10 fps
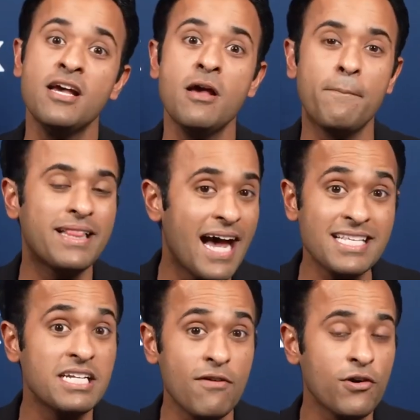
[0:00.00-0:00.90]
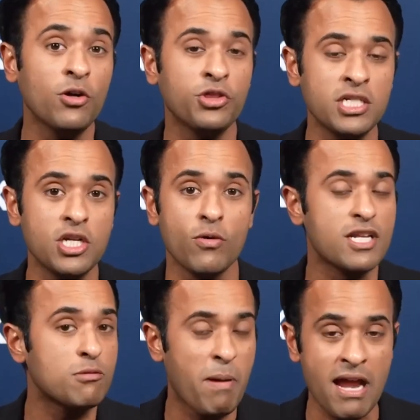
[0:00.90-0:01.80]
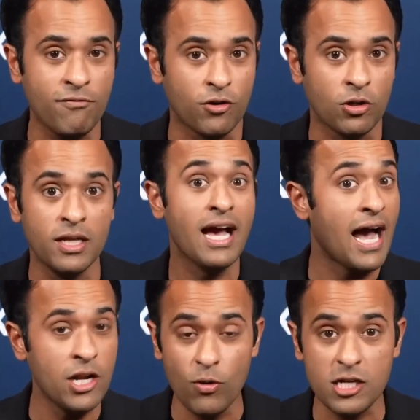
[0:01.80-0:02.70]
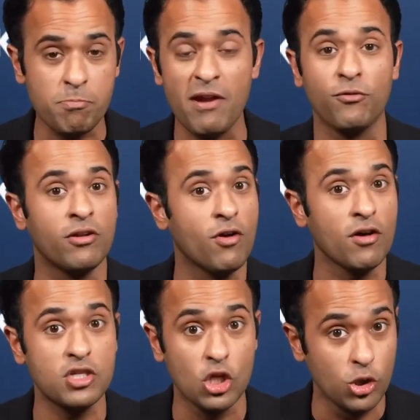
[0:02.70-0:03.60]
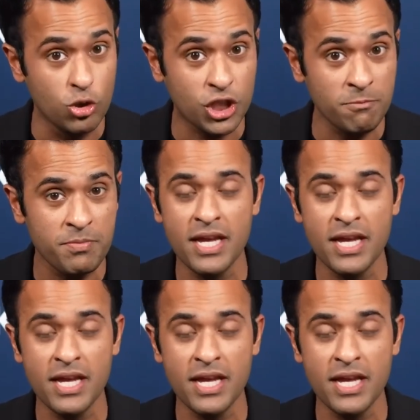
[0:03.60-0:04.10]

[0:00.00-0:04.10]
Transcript: But that is a difficult thing to do. It is painful. I know it is painful. It involves dilution.